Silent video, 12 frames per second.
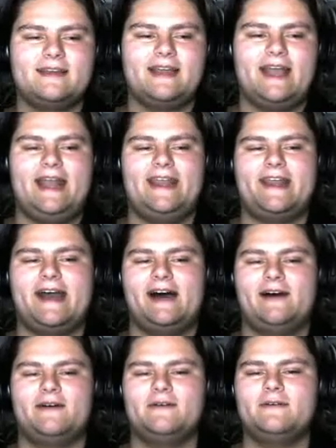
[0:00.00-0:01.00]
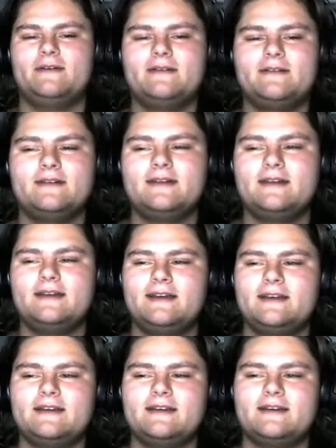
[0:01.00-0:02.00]
And now,
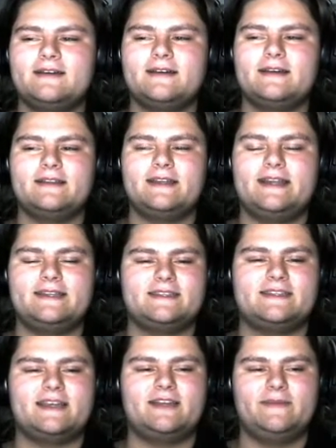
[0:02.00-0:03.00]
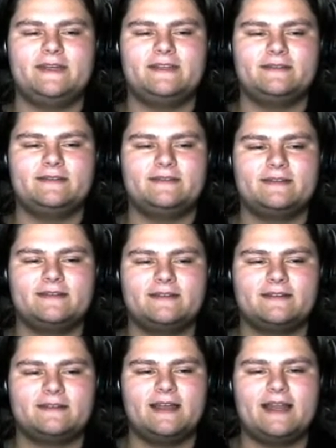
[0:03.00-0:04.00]
ladies and gentlemen,
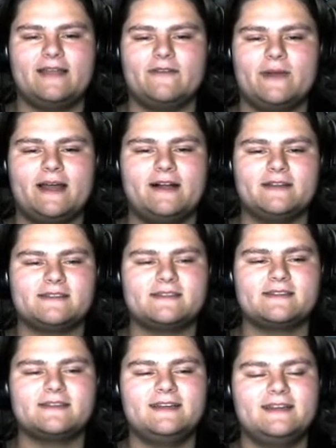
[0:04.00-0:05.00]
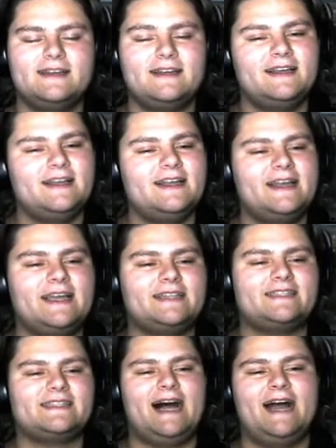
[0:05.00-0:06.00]
and everyone else,
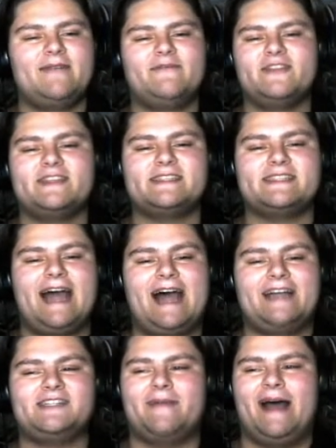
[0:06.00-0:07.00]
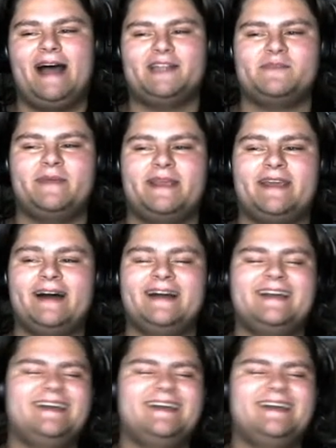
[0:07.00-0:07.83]
it's time for the Sag match because